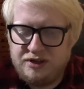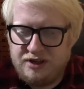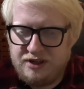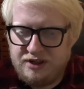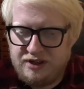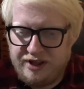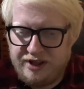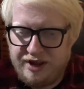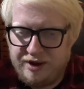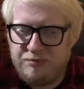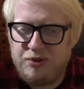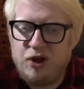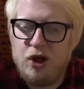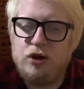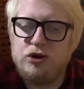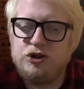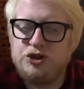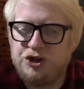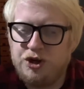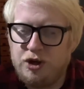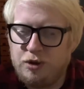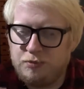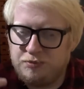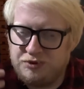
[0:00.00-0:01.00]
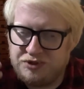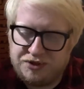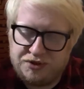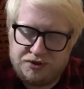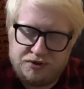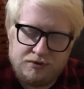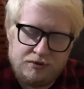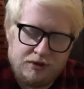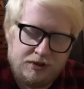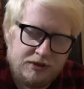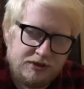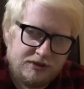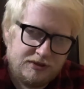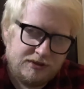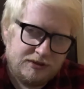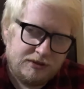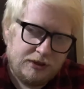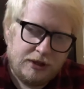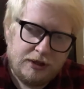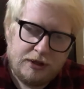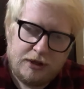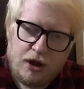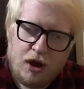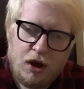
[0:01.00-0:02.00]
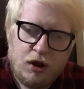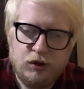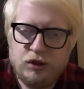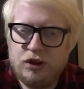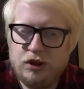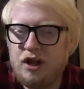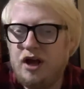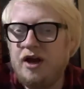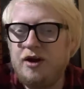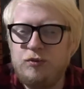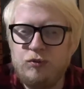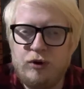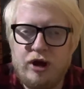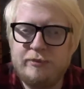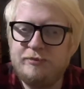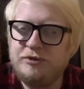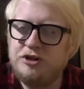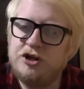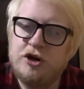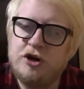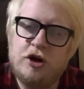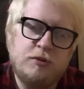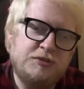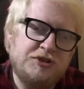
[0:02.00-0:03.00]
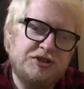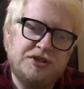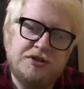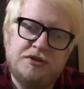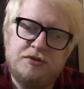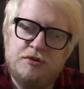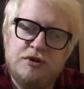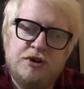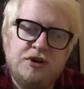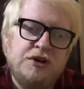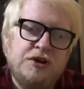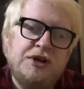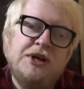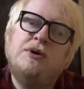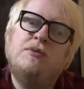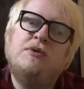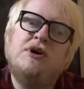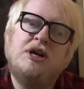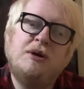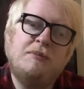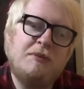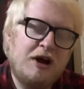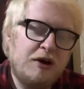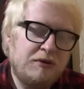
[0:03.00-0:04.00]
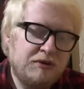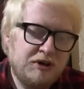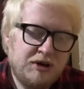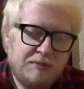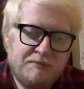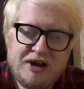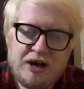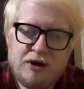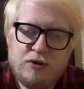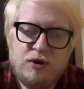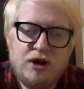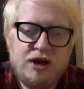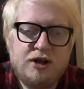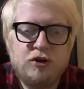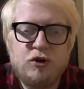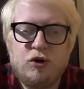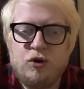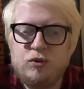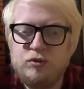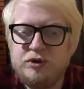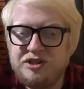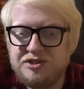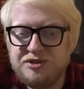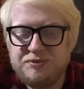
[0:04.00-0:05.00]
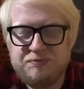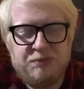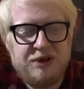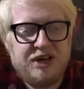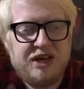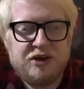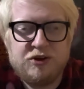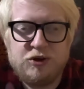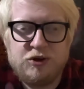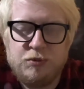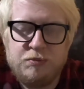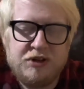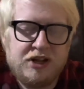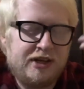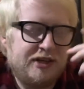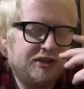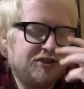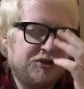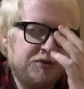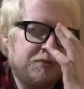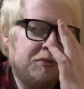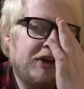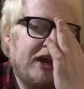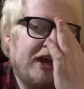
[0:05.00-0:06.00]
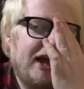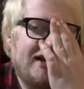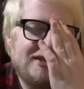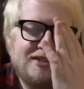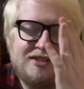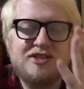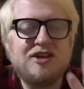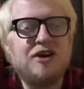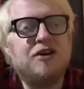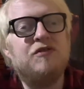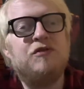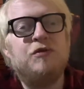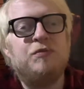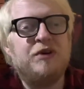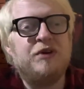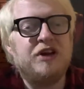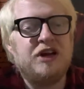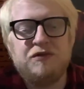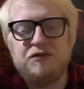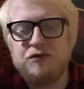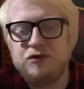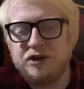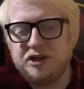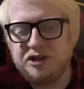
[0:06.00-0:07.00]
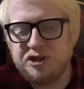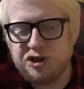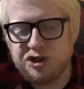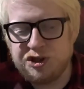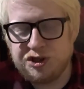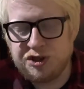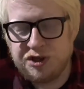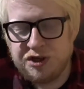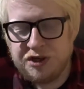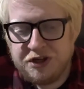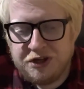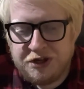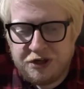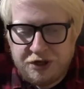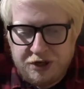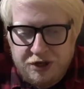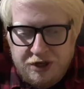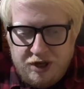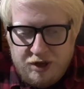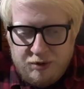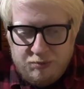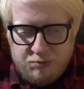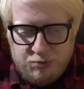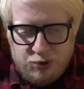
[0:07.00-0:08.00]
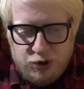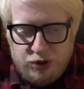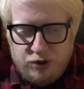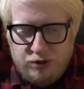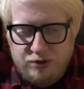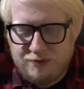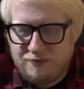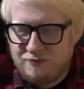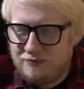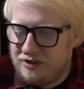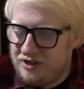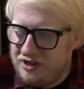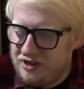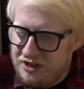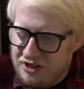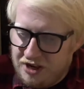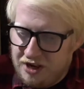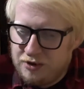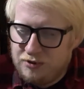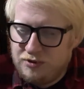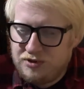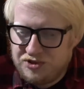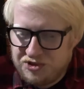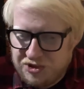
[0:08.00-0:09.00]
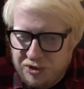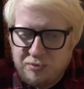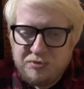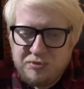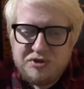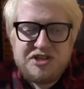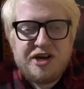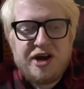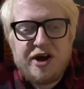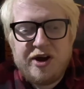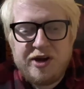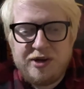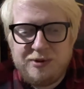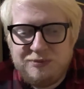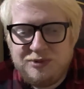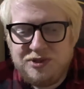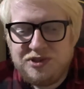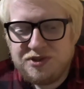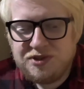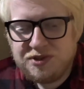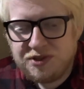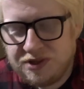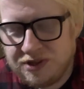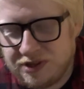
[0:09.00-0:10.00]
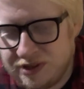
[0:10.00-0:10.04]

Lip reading: like bottle shops and online web shops. And when I'm out and about, I'll always pick up like some cans out of a beer fridge. But, you know, sometimes